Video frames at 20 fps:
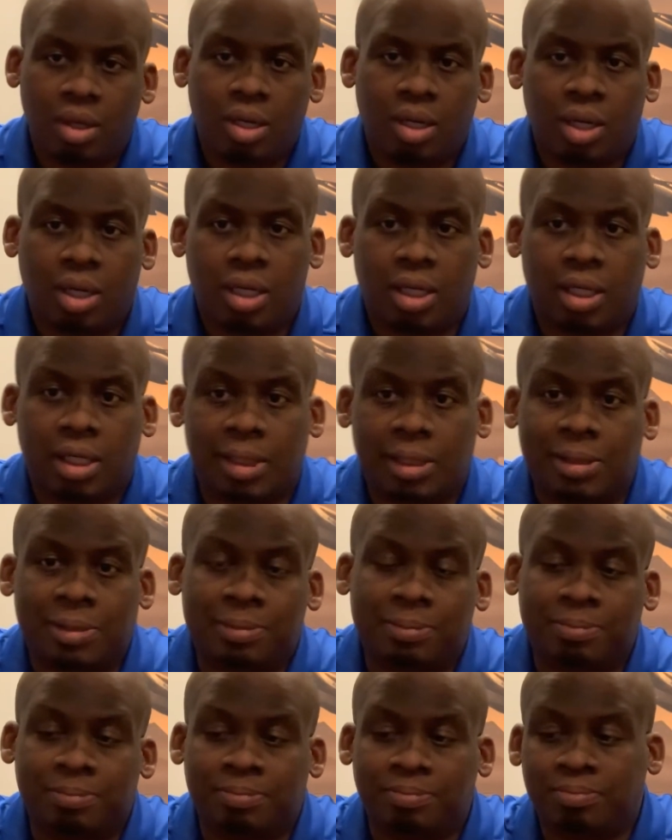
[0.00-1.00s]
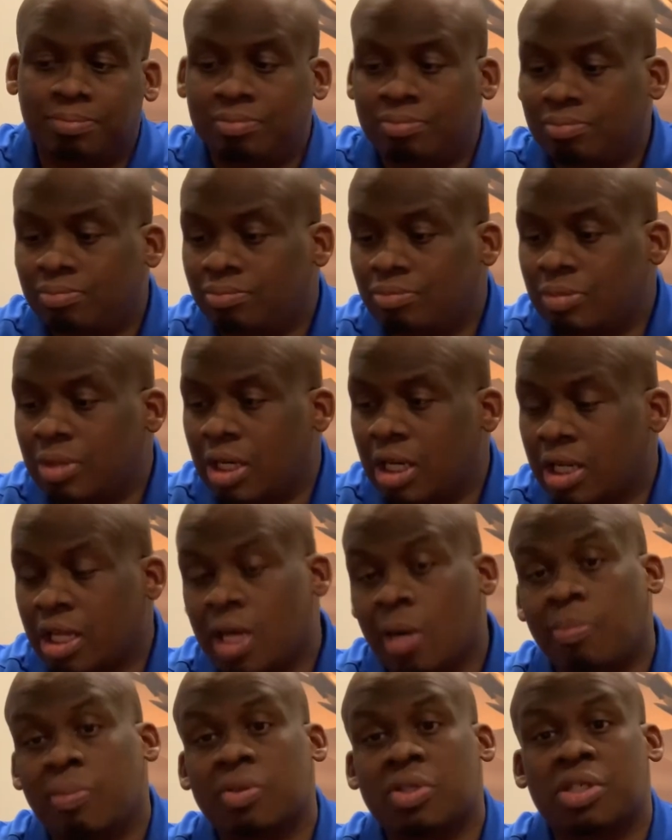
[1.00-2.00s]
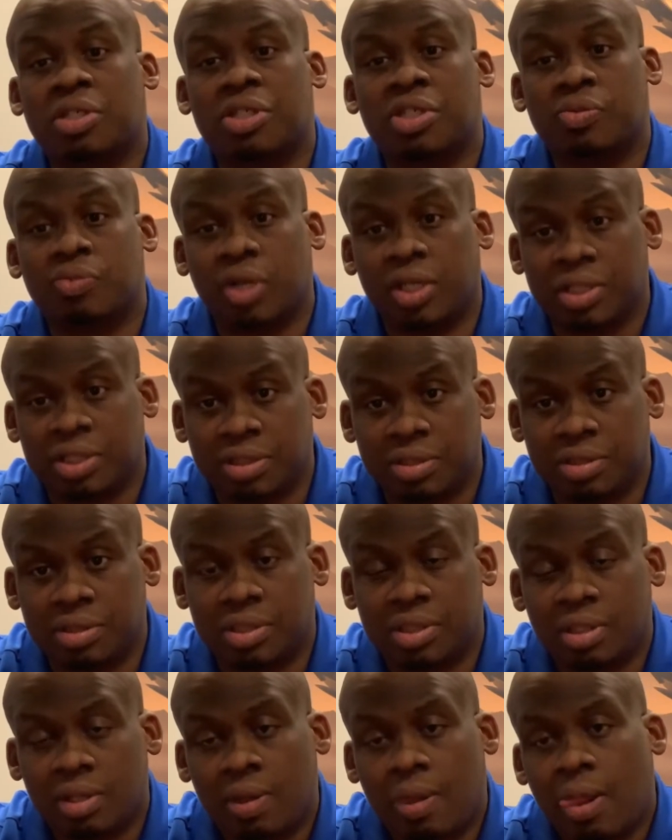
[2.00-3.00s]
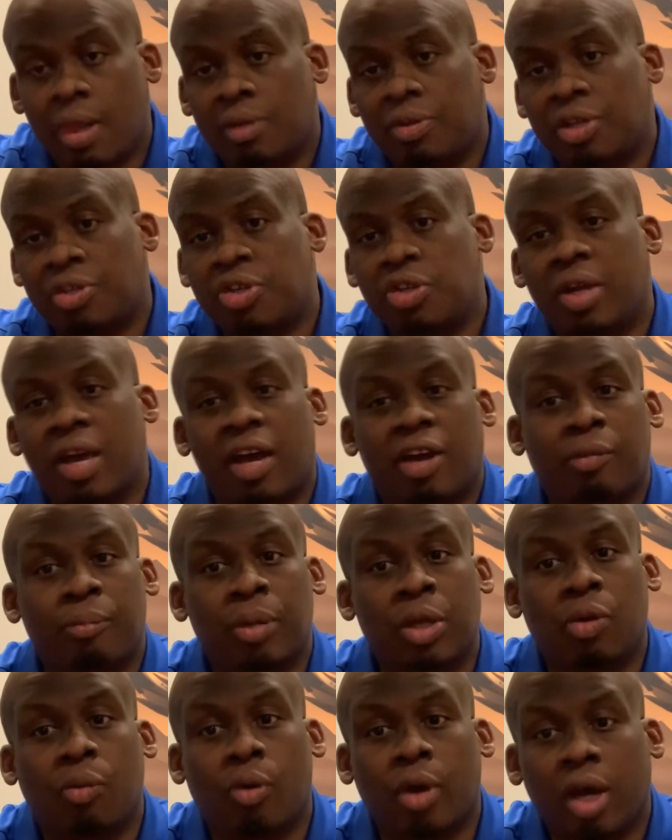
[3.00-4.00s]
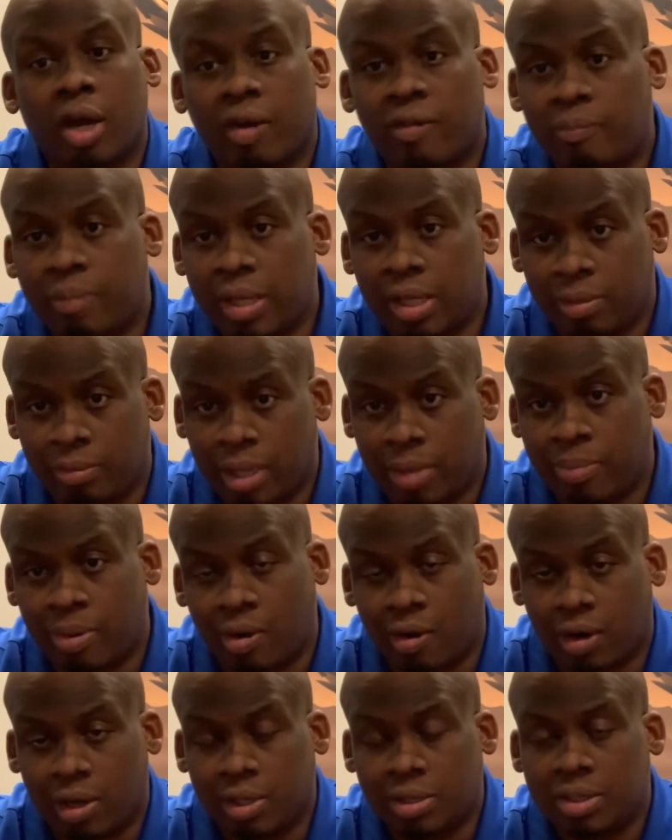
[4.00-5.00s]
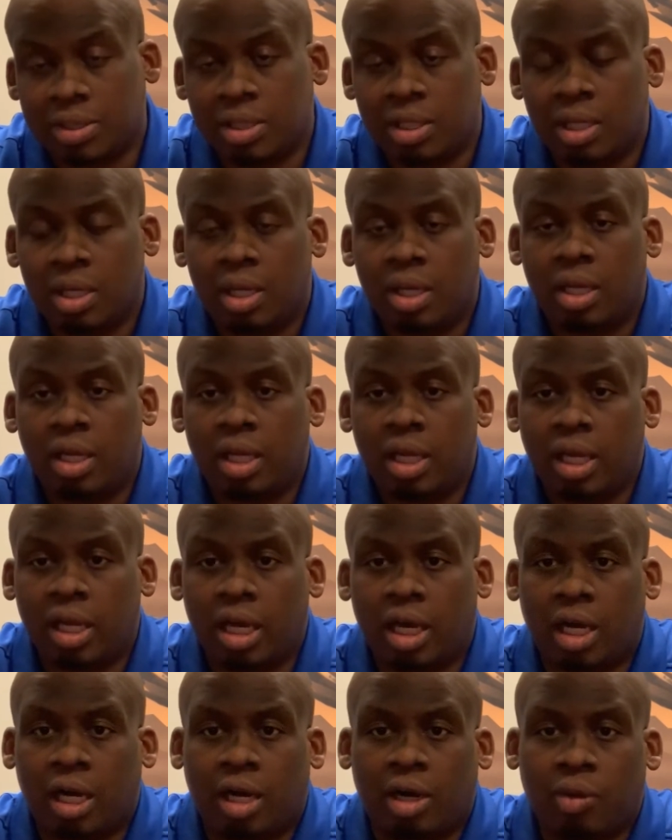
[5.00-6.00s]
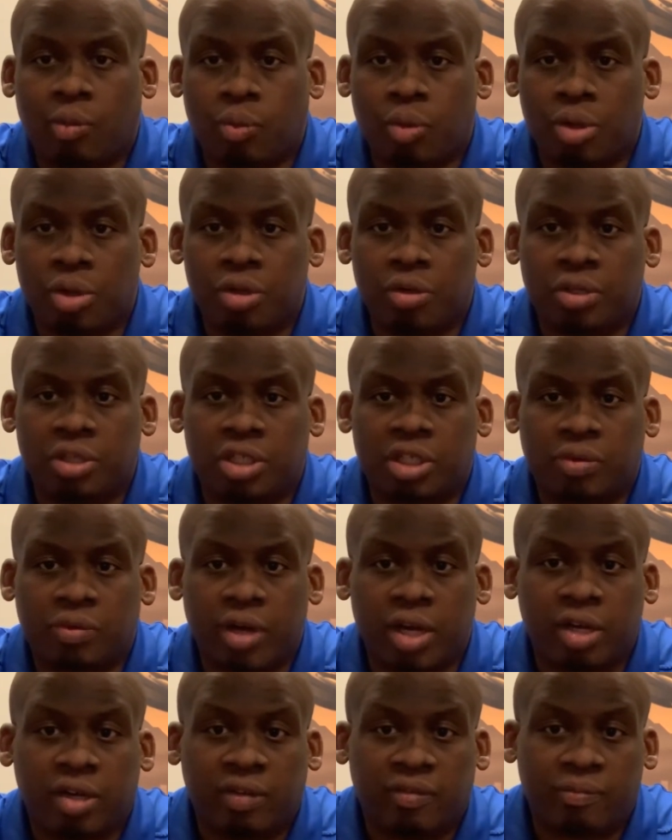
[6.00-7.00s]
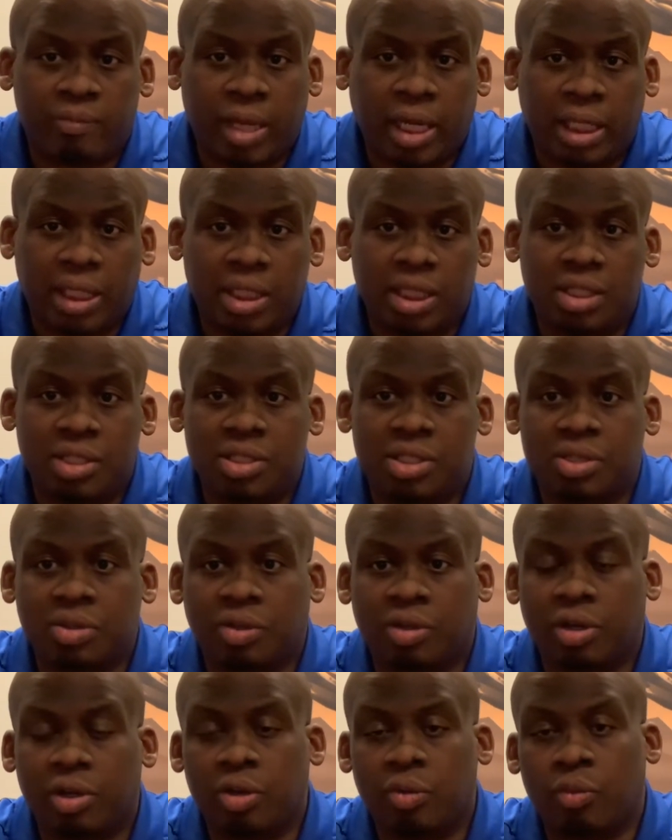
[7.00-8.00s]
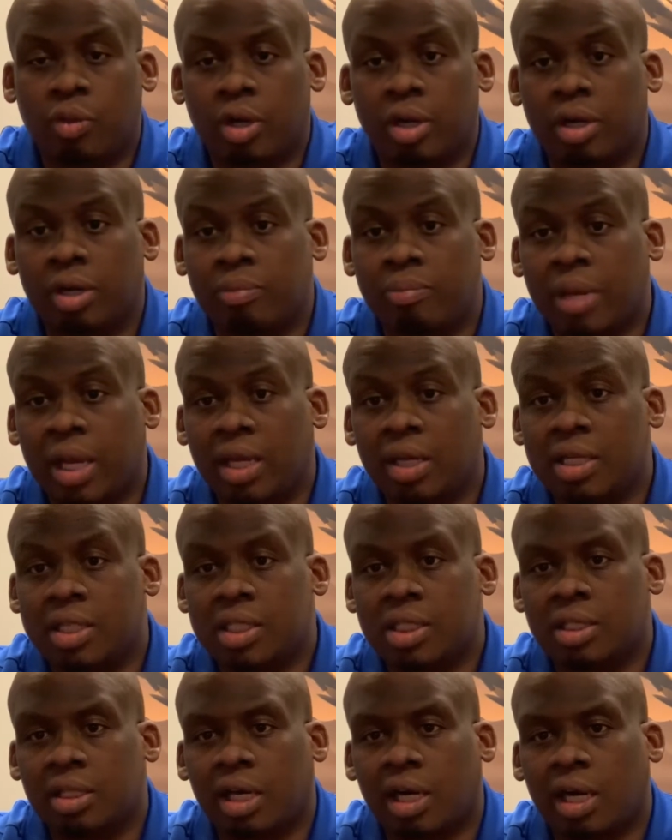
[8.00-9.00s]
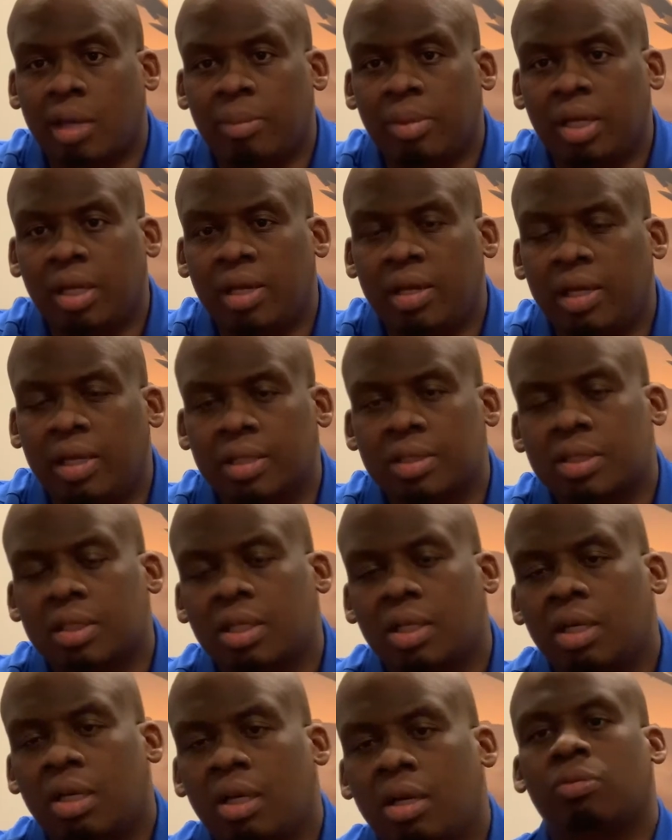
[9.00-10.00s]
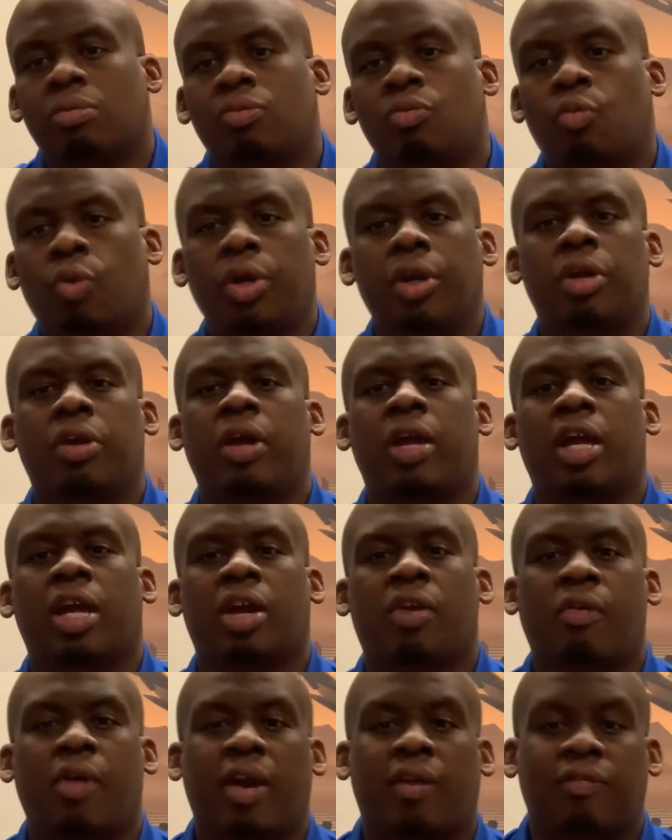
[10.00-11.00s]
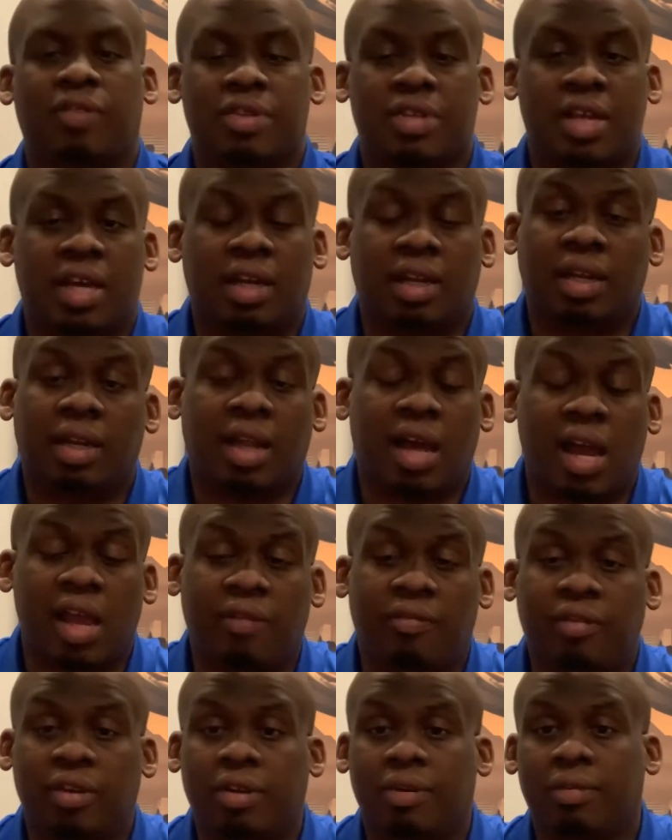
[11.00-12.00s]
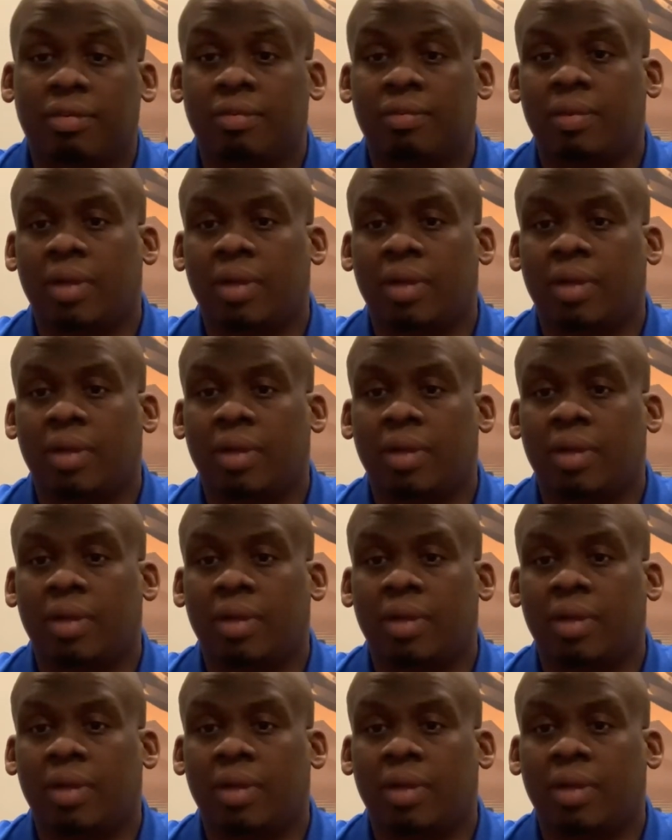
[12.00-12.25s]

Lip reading: a couple of situations that you got to be aware of PMA parts when you're a director of maintenance or you're running a maintenance shop is where your aircraft is at in life, and